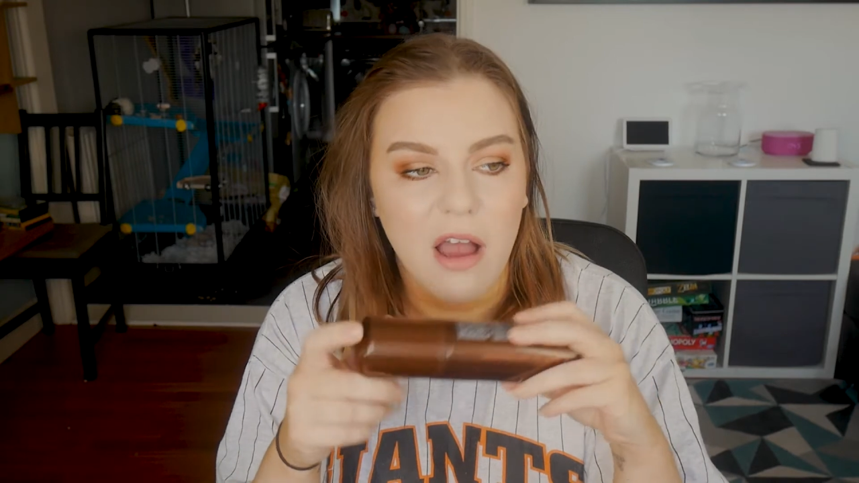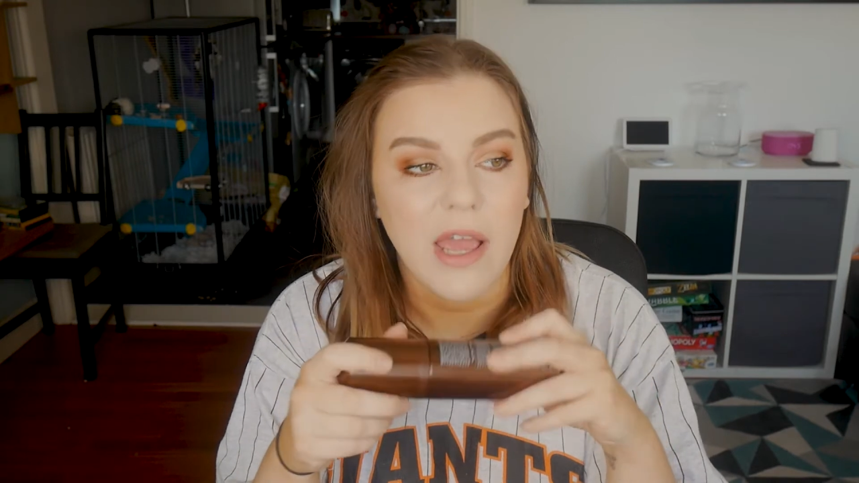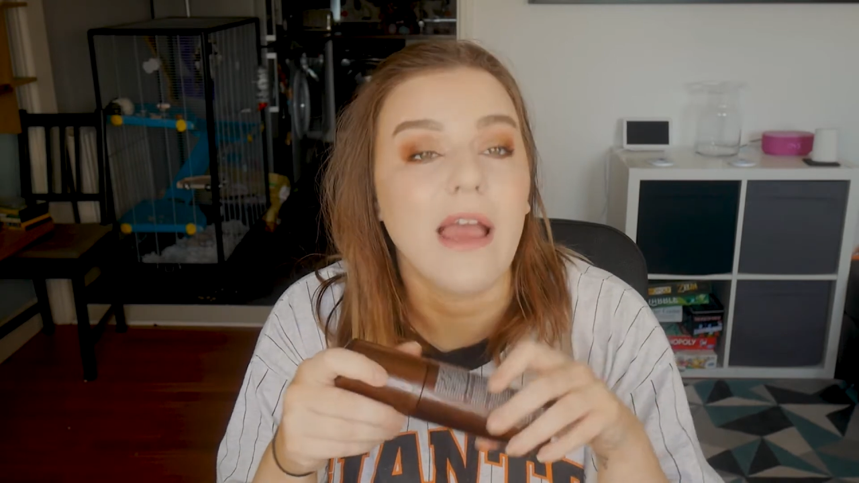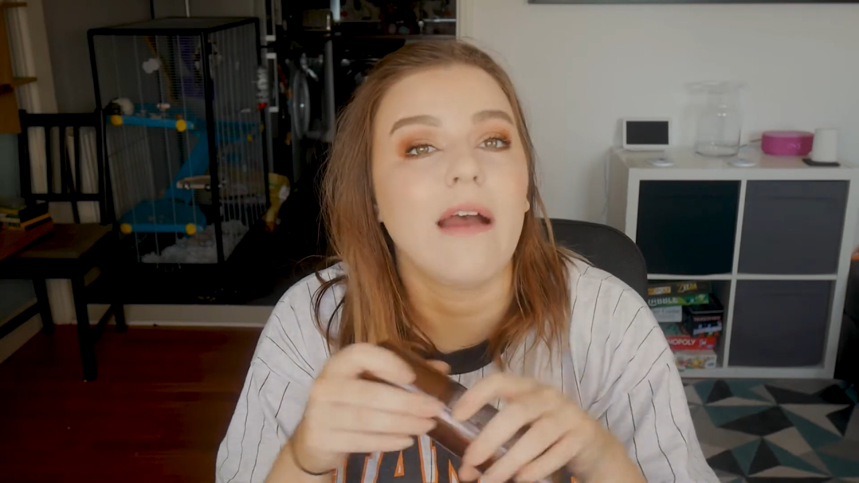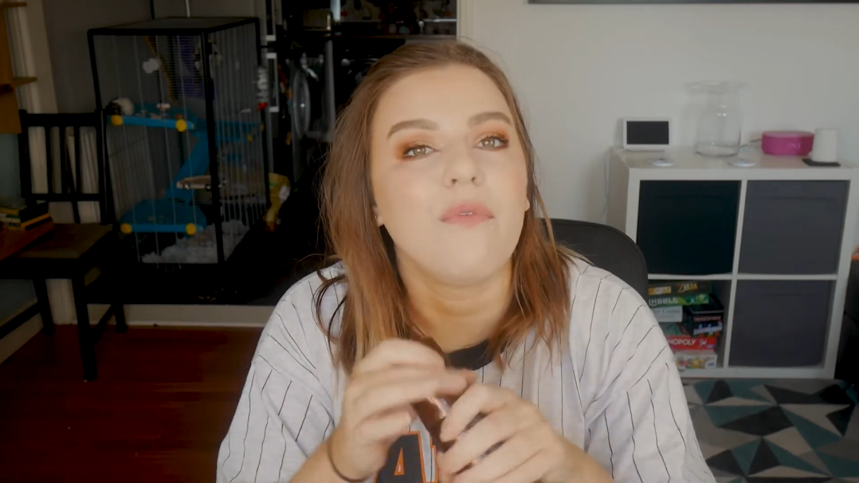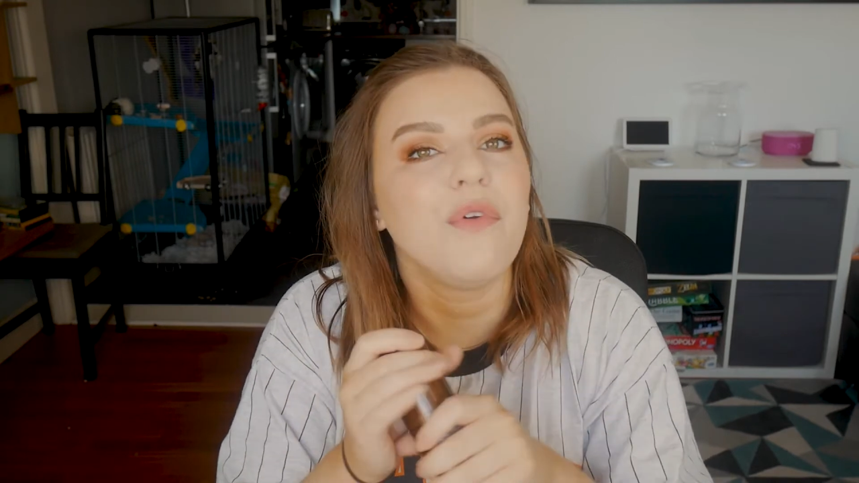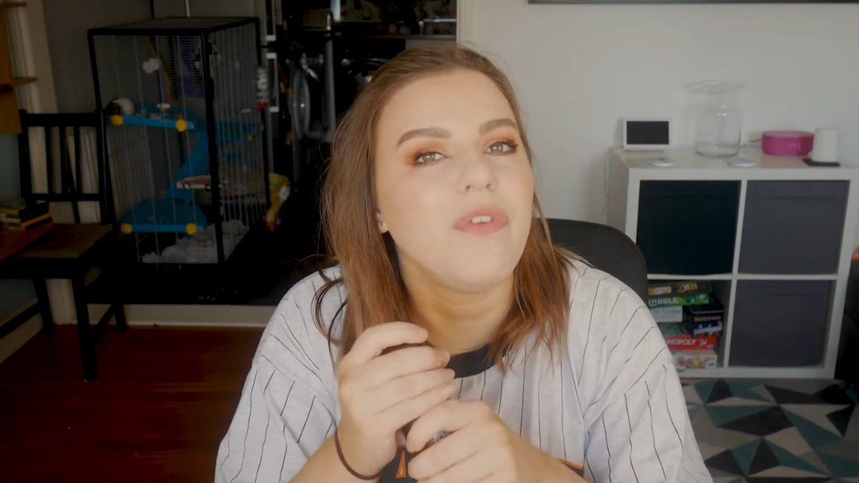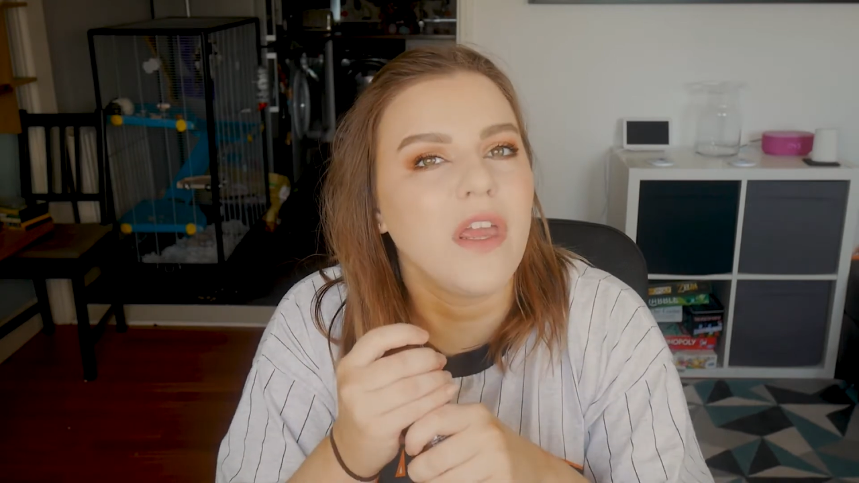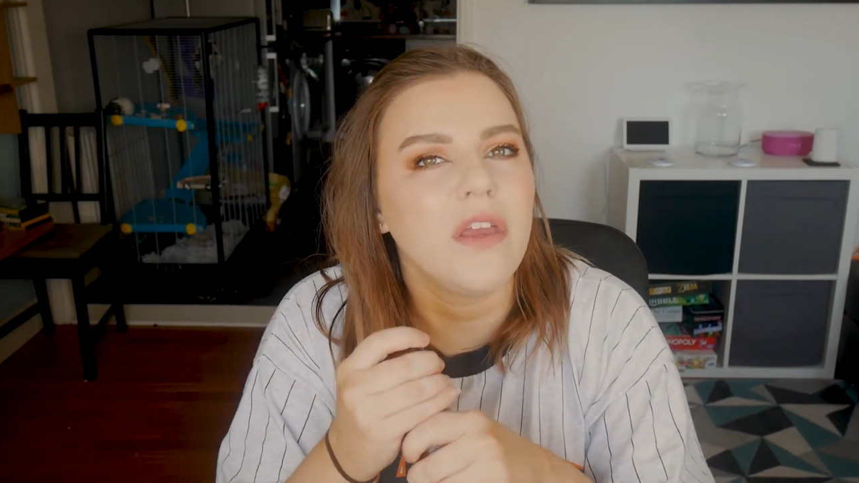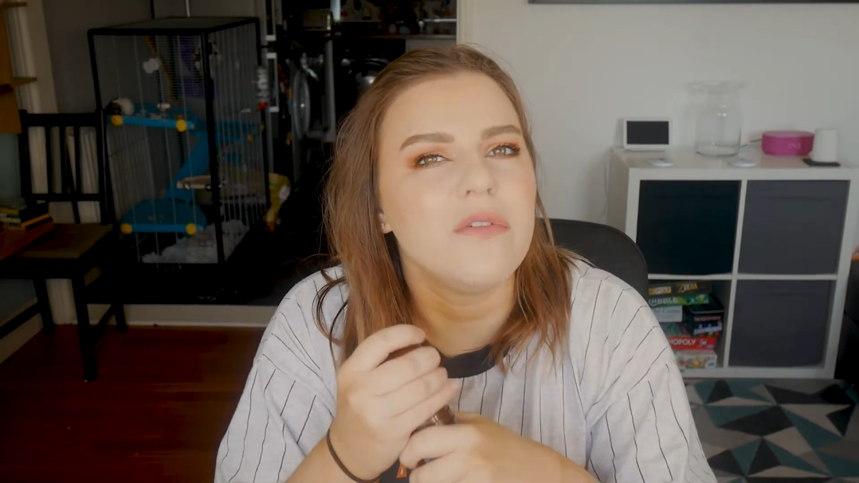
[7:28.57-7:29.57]
I have
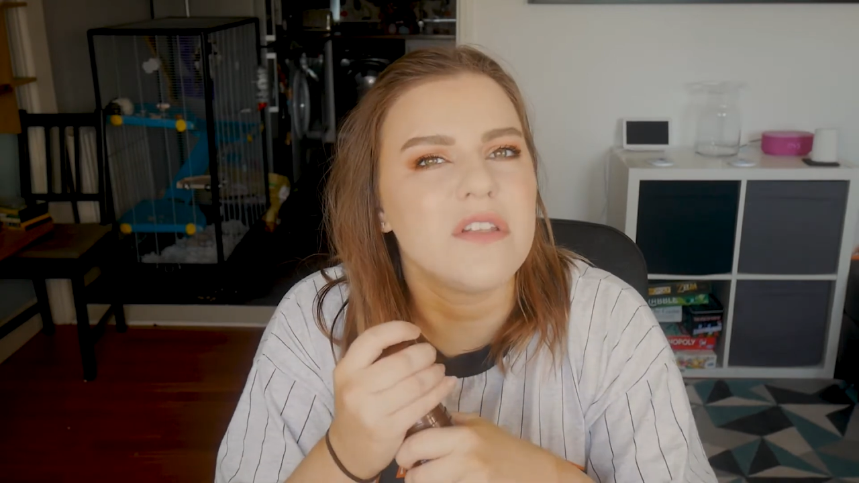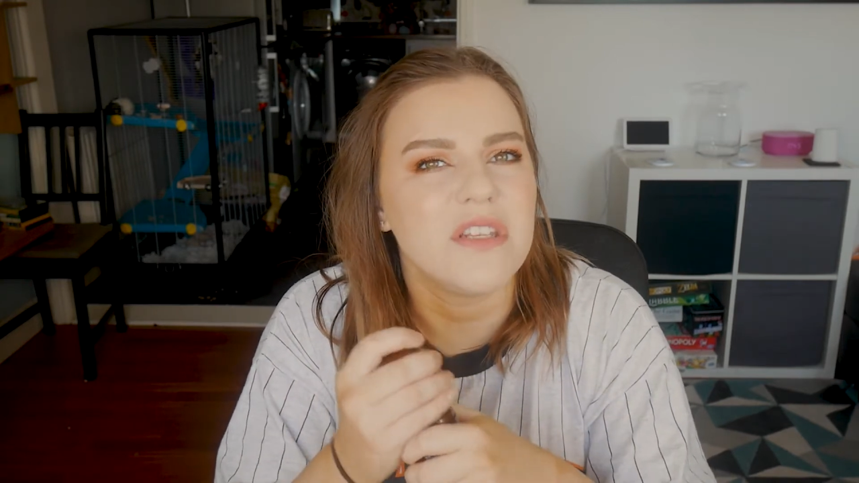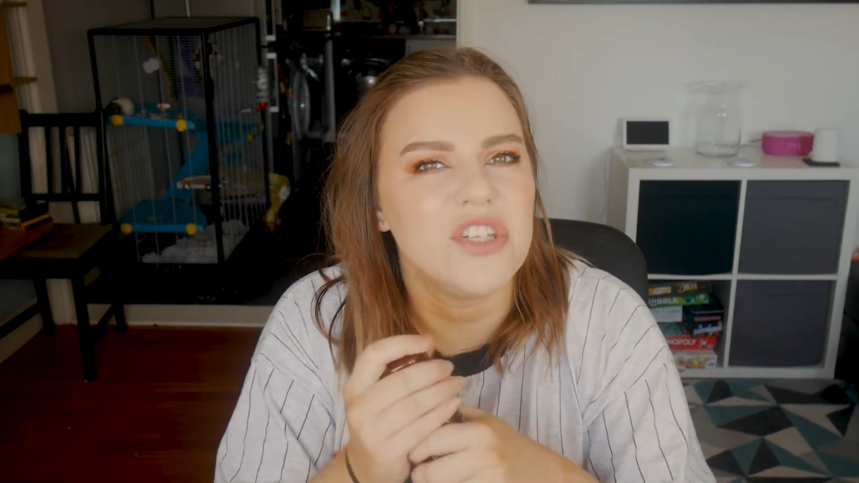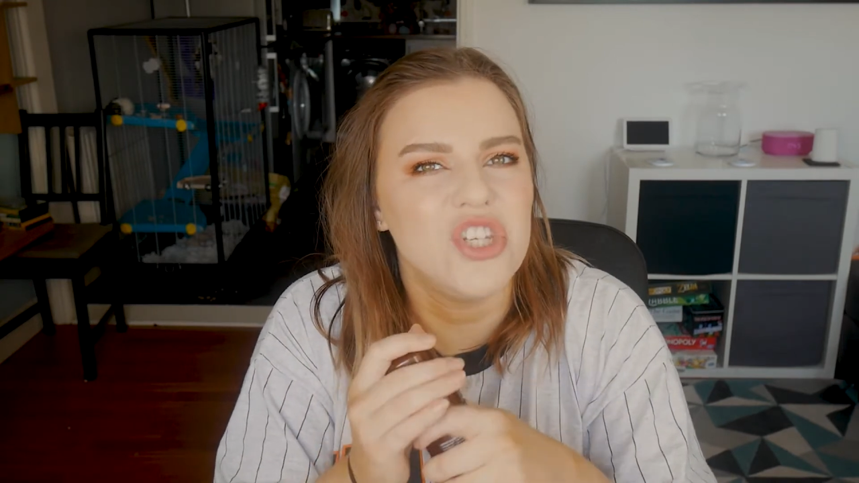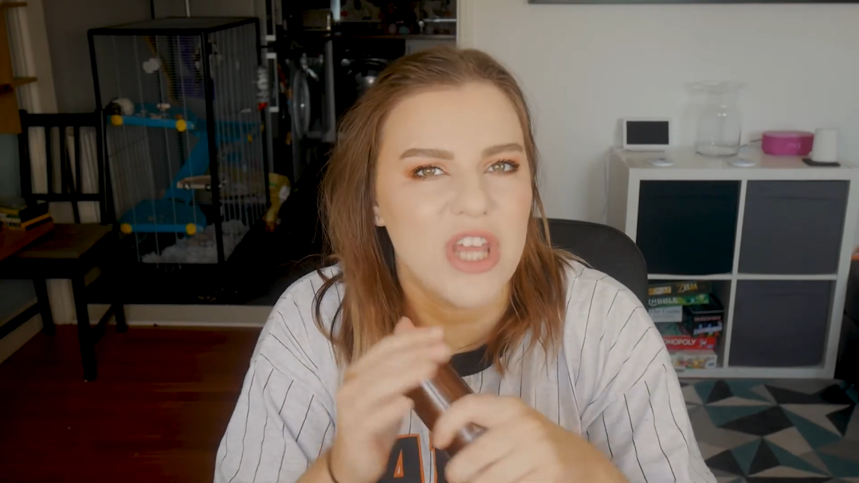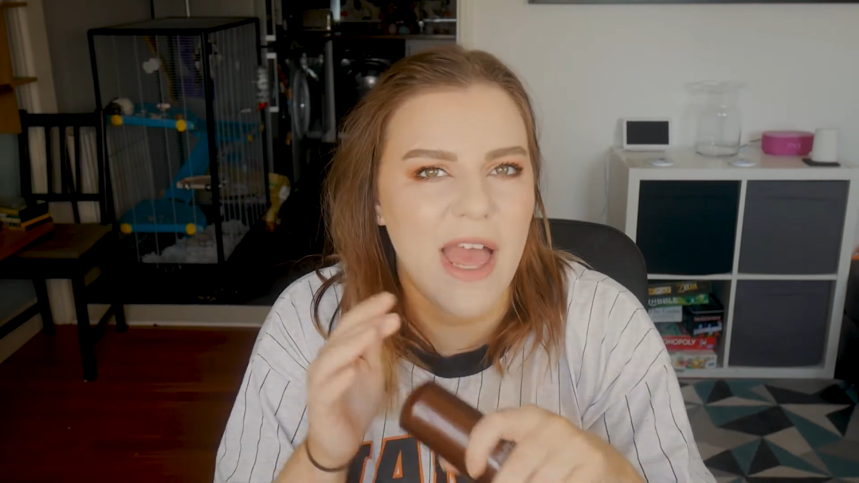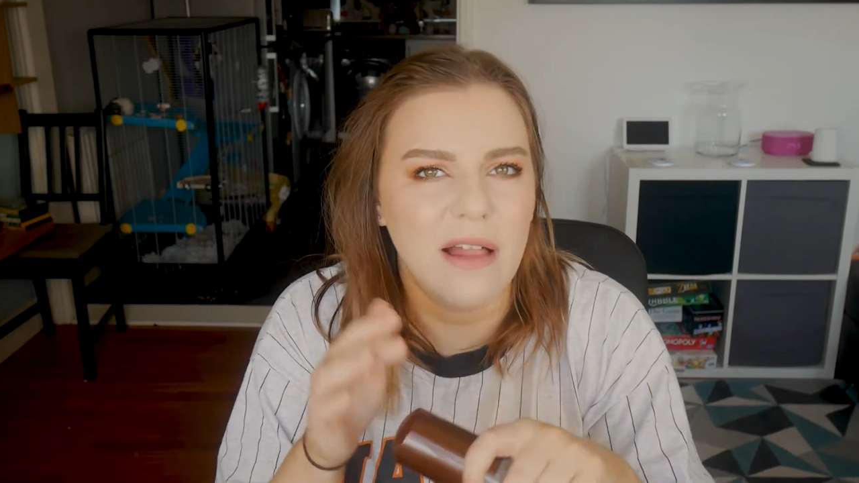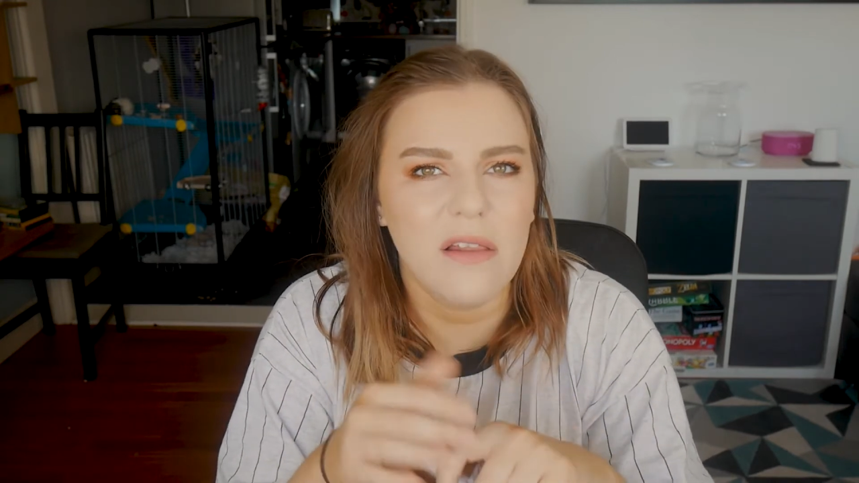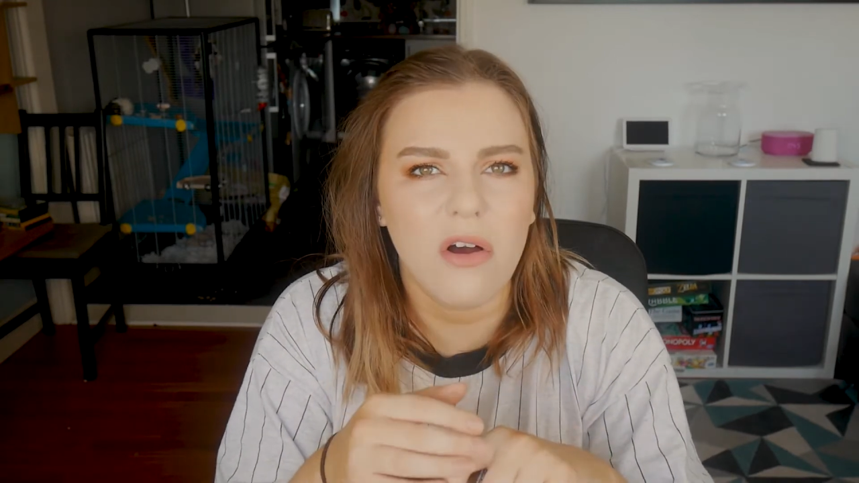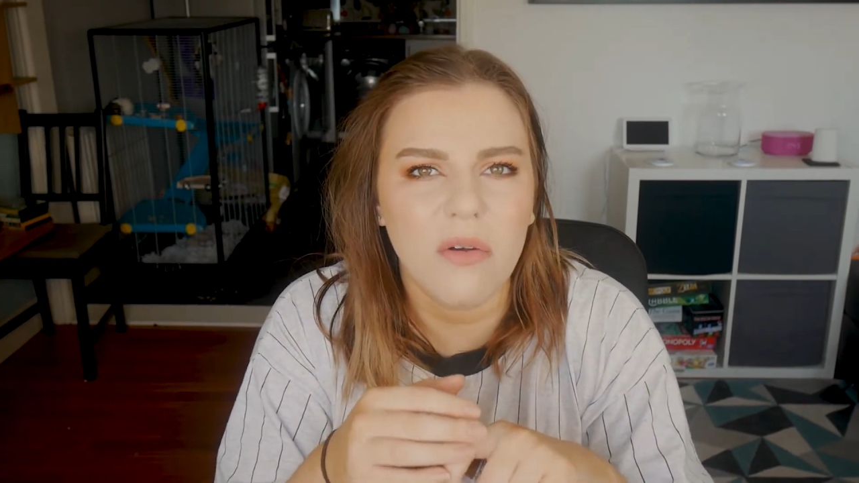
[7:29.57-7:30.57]
reviewed the
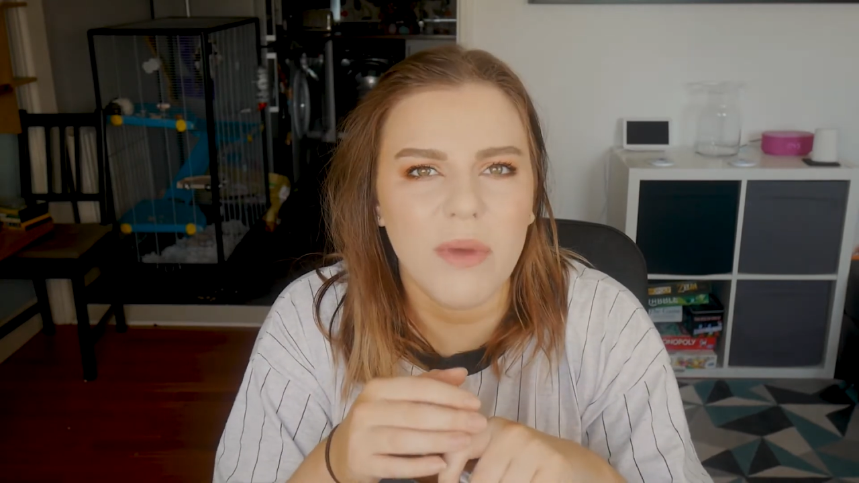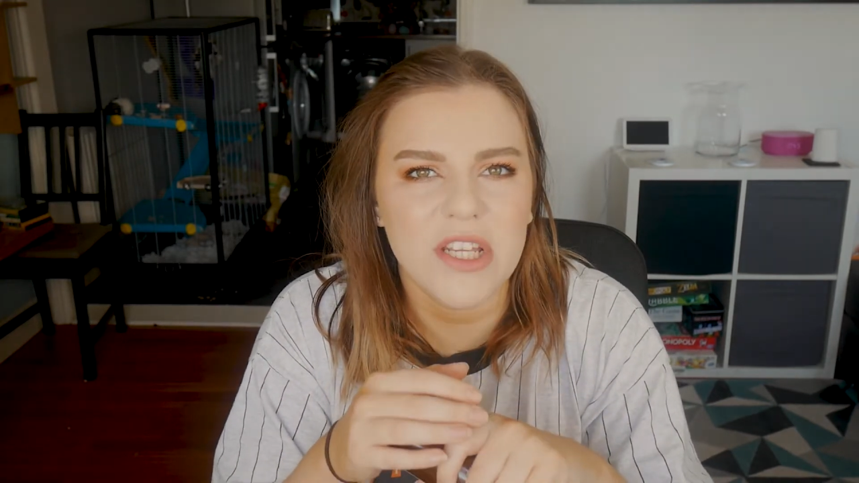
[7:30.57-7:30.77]
gel on